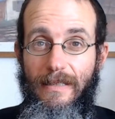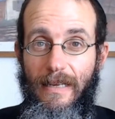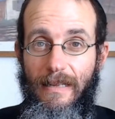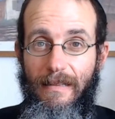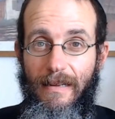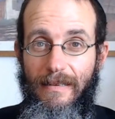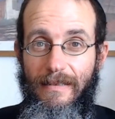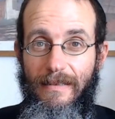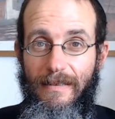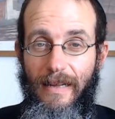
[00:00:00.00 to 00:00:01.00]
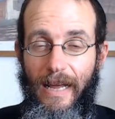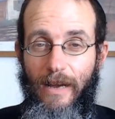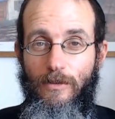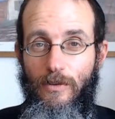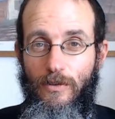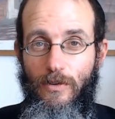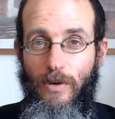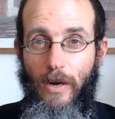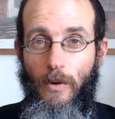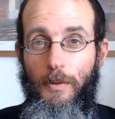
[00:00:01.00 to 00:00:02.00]
Diltata, how
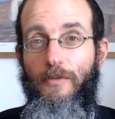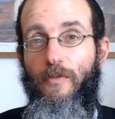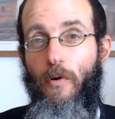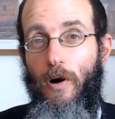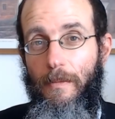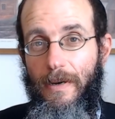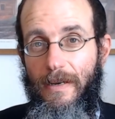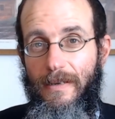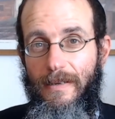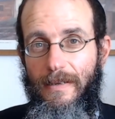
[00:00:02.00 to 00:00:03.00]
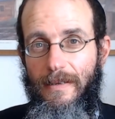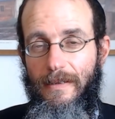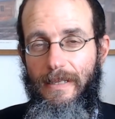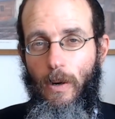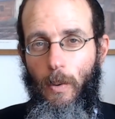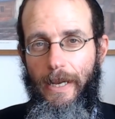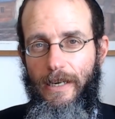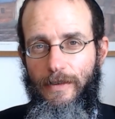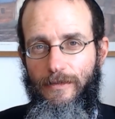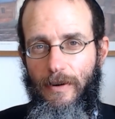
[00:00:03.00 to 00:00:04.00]
to perform the
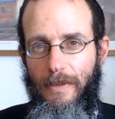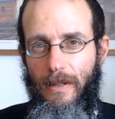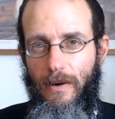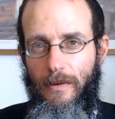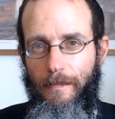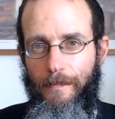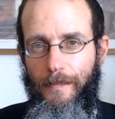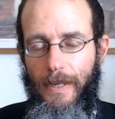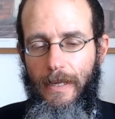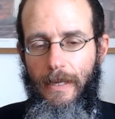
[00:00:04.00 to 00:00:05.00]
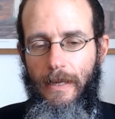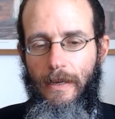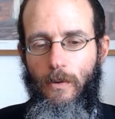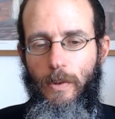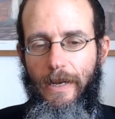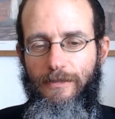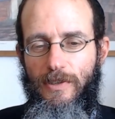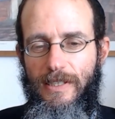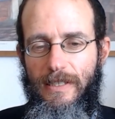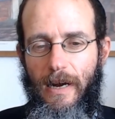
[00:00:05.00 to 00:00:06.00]
awakening from below. We have to
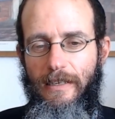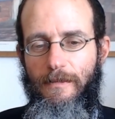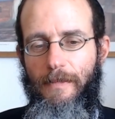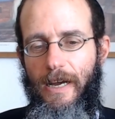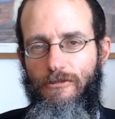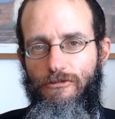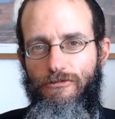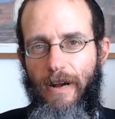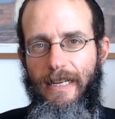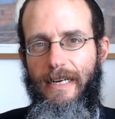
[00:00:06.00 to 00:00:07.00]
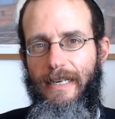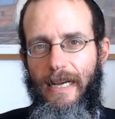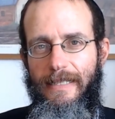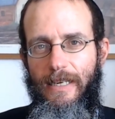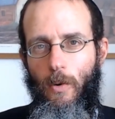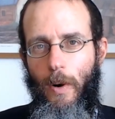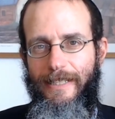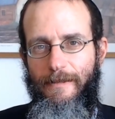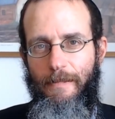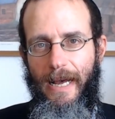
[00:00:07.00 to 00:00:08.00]
start by recognizing
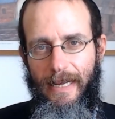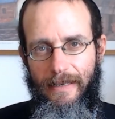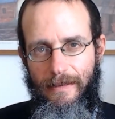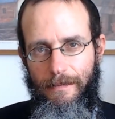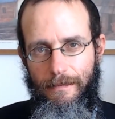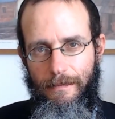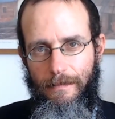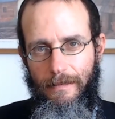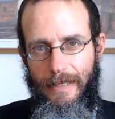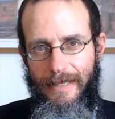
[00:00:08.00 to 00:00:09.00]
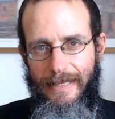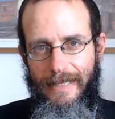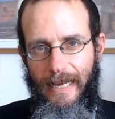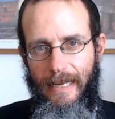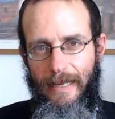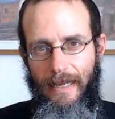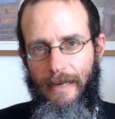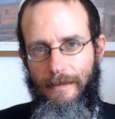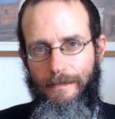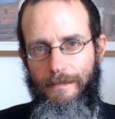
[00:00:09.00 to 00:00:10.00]
what's bad.
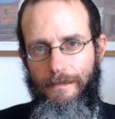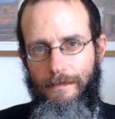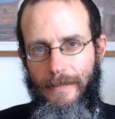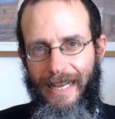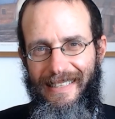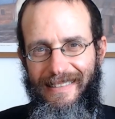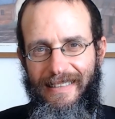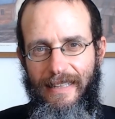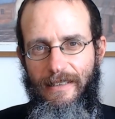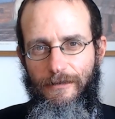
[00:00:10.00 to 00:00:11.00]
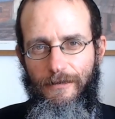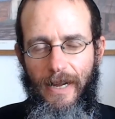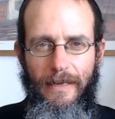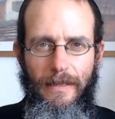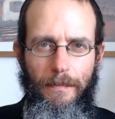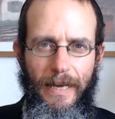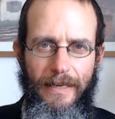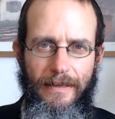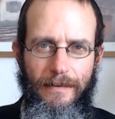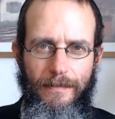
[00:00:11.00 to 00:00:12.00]
Zera, identifying the
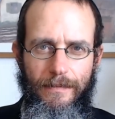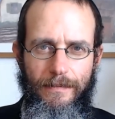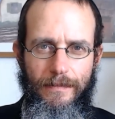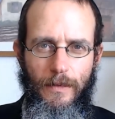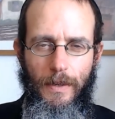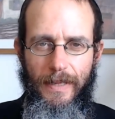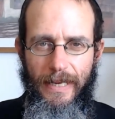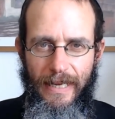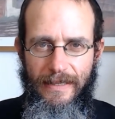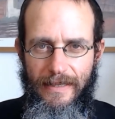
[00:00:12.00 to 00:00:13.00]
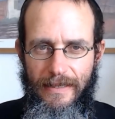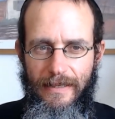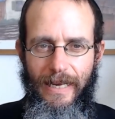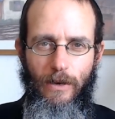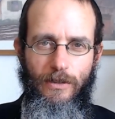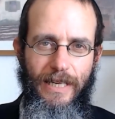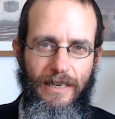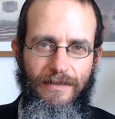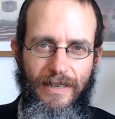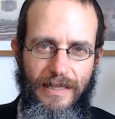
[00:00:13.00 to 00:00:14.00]
bad within us,
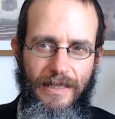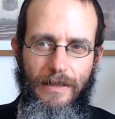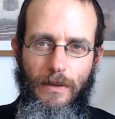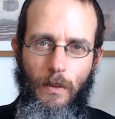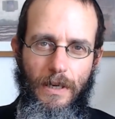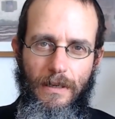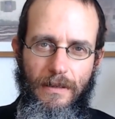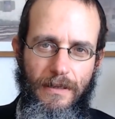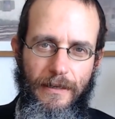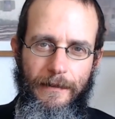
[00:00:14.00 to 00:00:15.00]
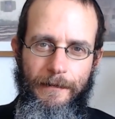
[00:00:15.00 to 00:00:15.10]
outside of us, in the world,